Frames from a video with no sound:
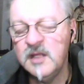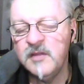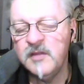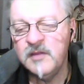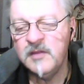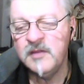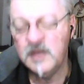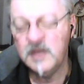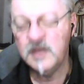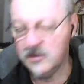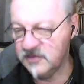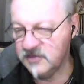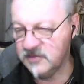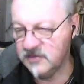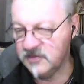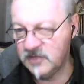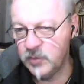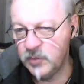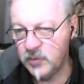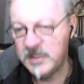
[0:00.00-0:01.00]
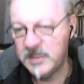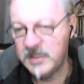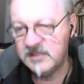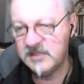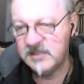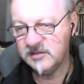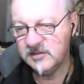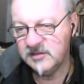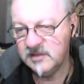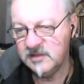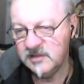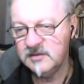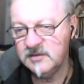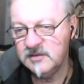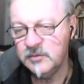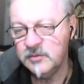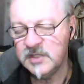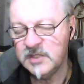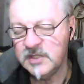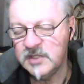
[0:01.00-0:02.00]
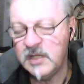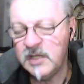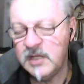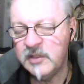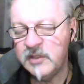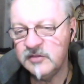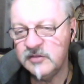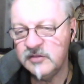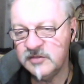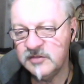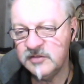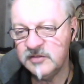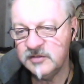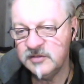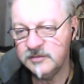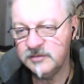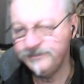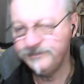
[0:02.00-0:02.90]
because that's where they sit within our energy system,